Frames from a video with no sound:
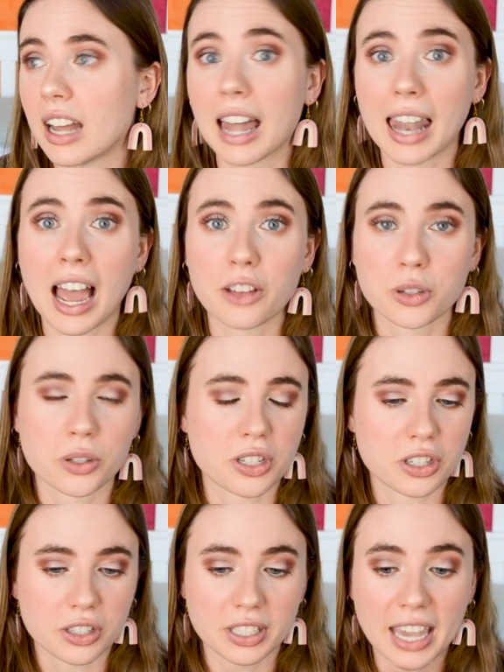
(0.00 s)
allows you to
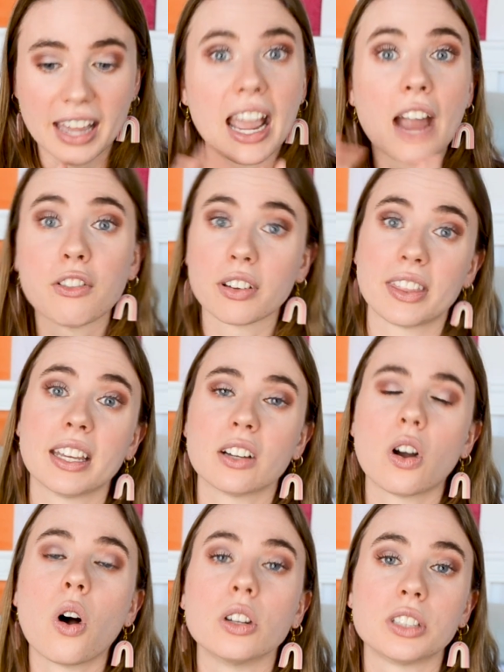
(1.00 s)
just get everything
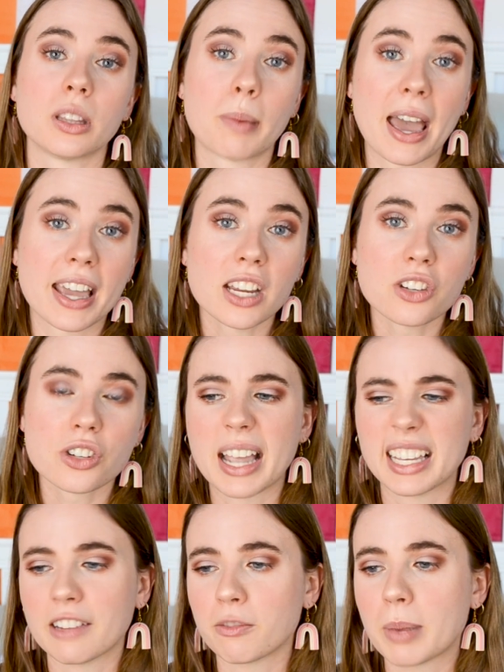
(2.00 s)
onto the page and
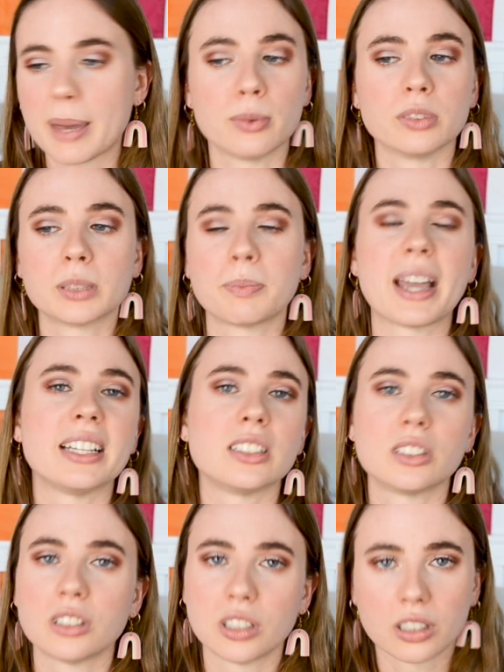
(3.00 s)
give people space
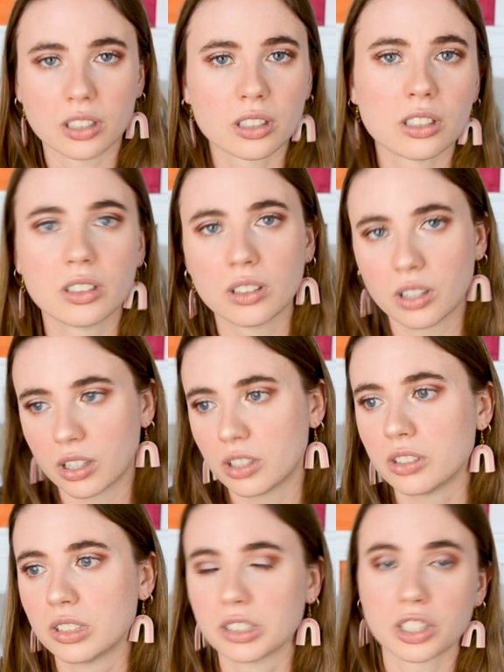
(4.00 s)
to
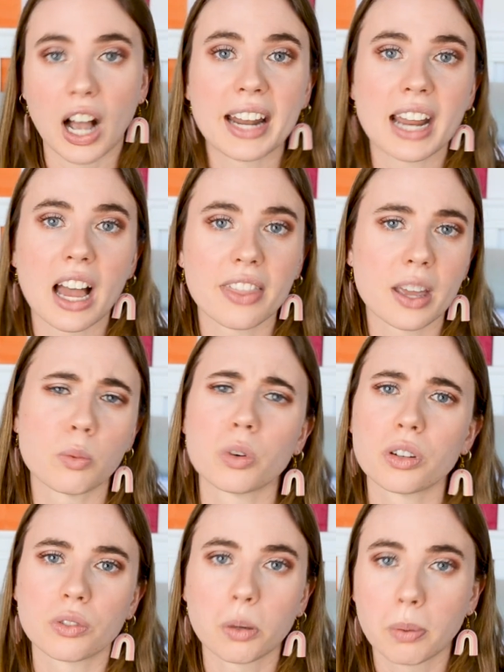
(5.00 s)
decide how they want
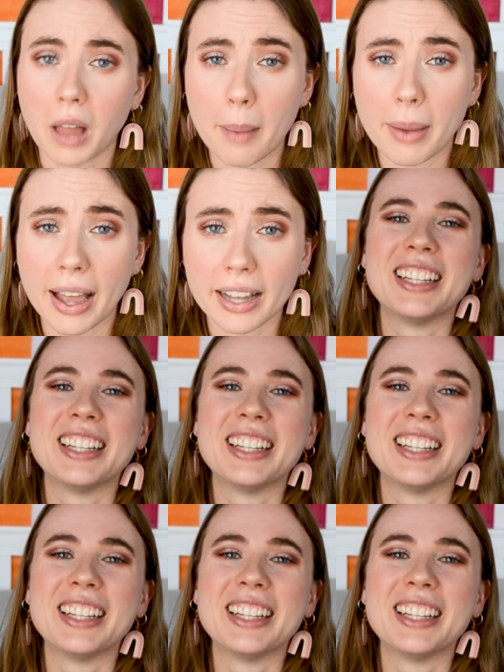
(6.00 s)
to reply back.